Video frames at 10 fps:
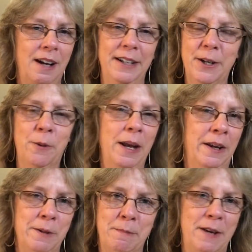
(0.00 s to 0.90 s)
I don't
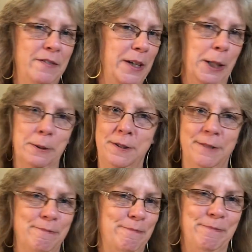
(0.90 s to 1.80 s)
edit my videos.